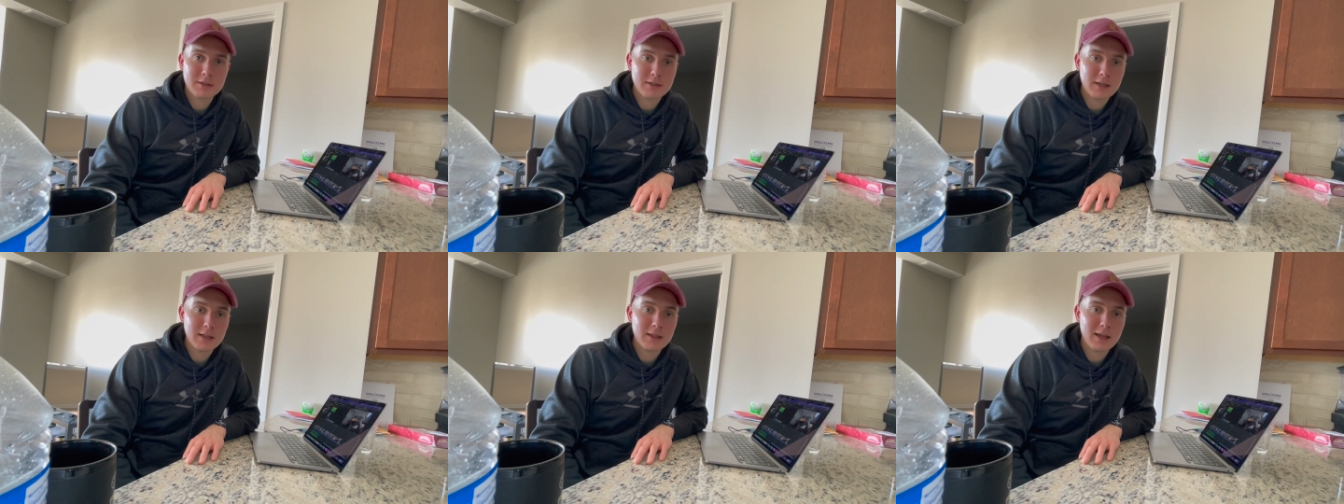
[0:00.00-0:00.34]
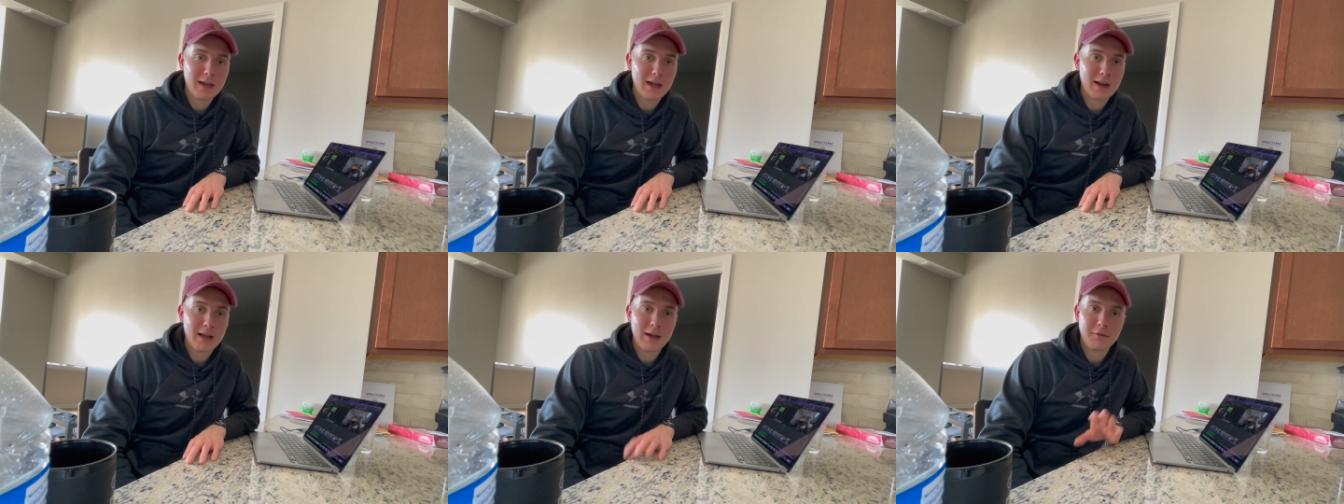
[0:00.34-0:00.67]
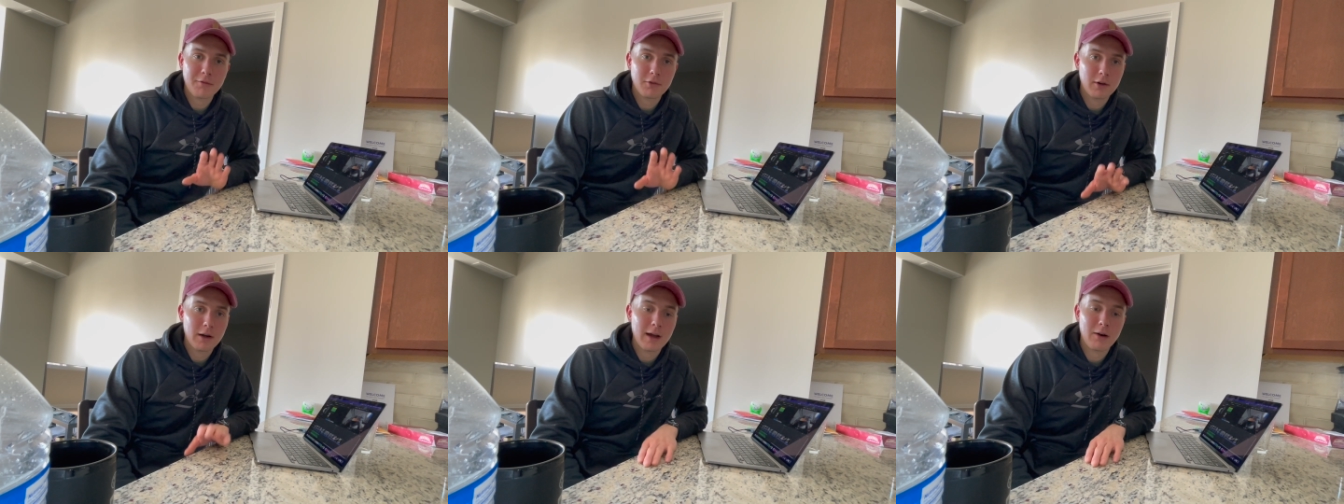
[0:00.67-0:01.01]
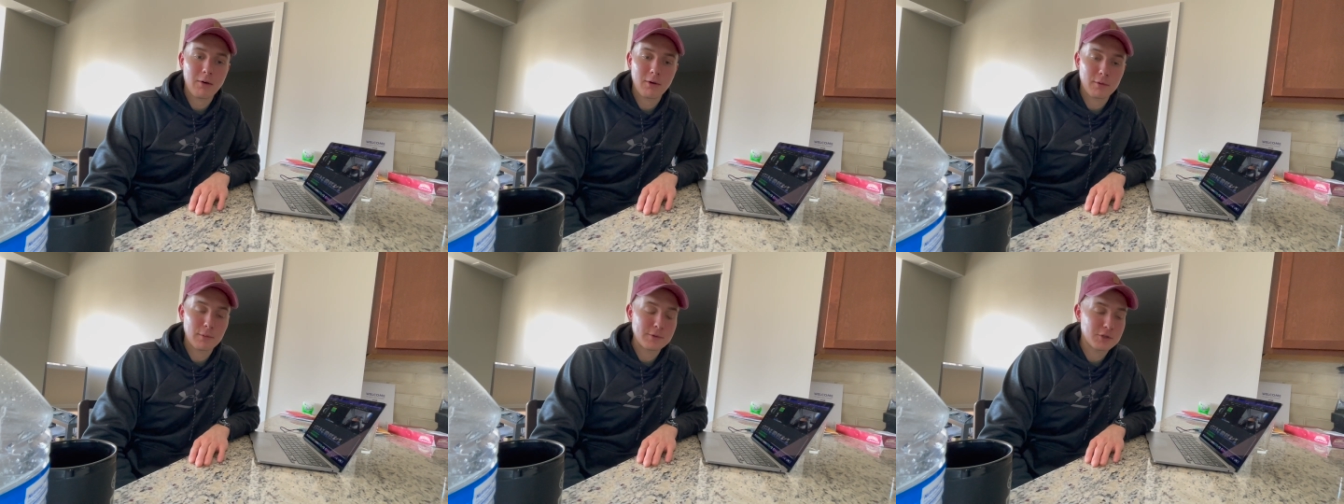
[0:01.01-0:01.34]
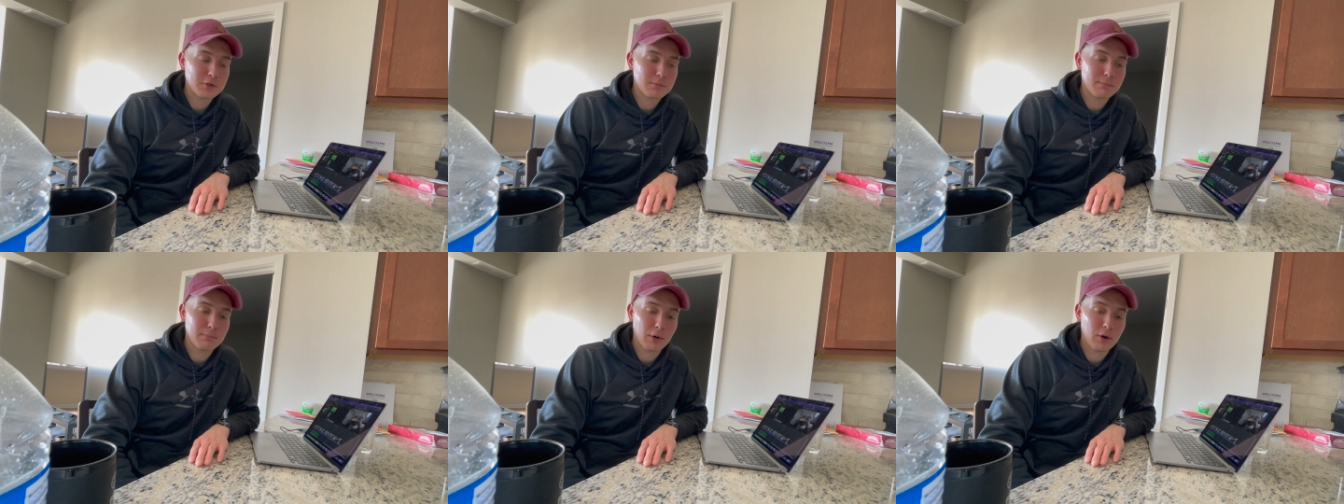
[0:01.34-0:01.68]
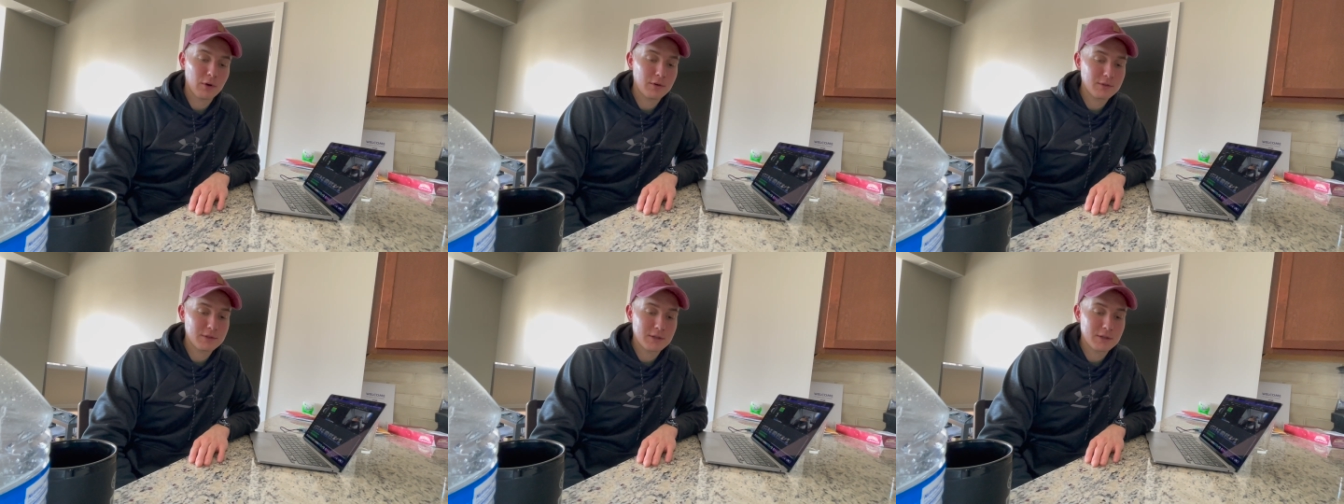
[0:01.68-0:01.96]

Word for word: Did that after an hour, it was just burnt.